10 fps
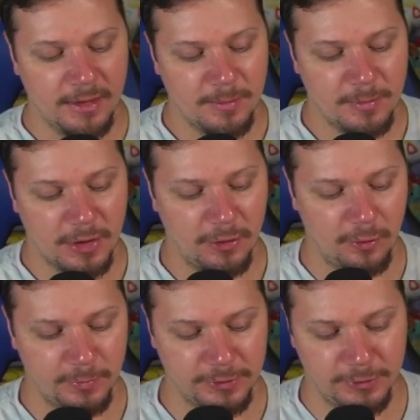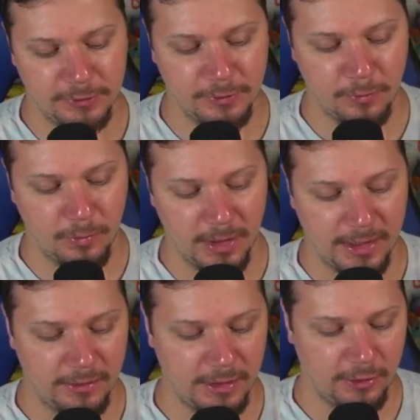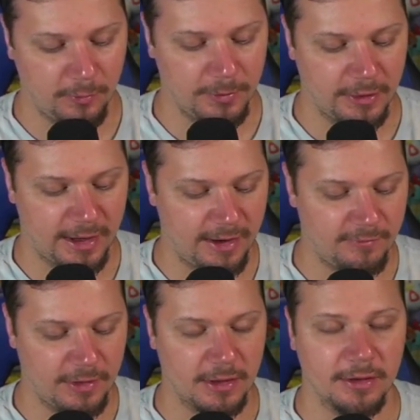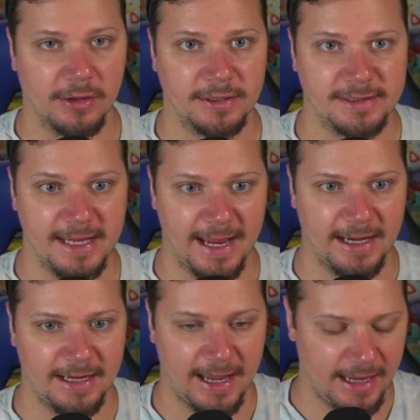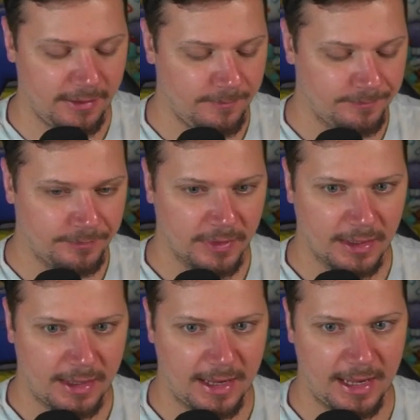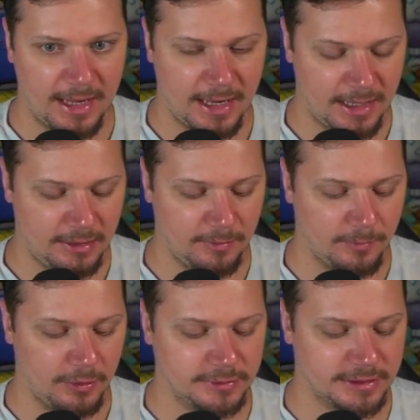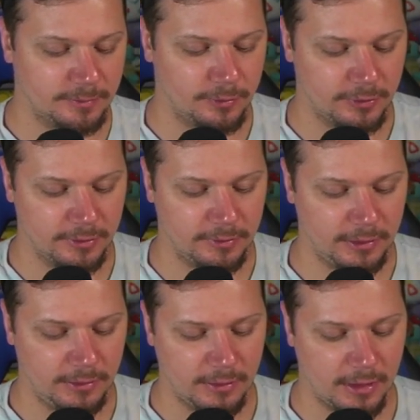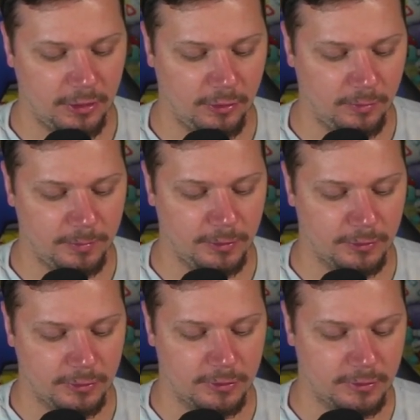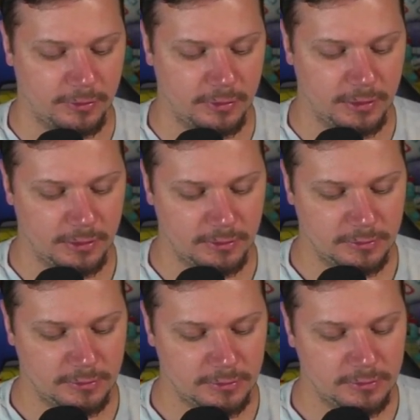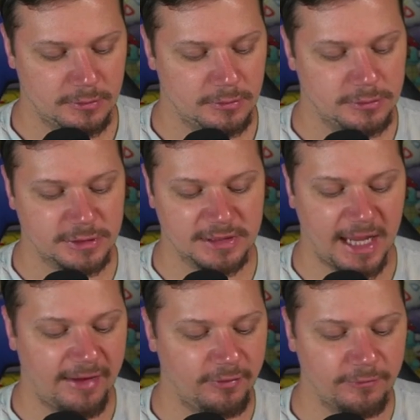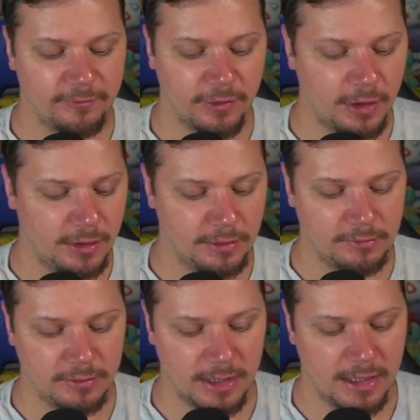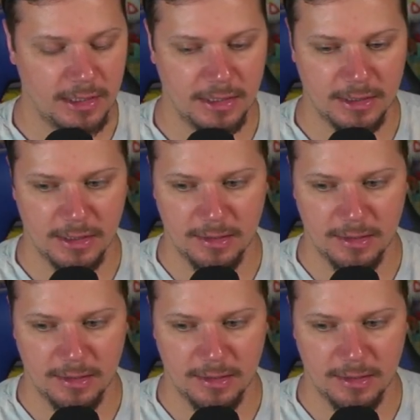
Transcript: But I hope you're doing well. I hope you're having a good day today. And most importantly, I hope you're just having fun. And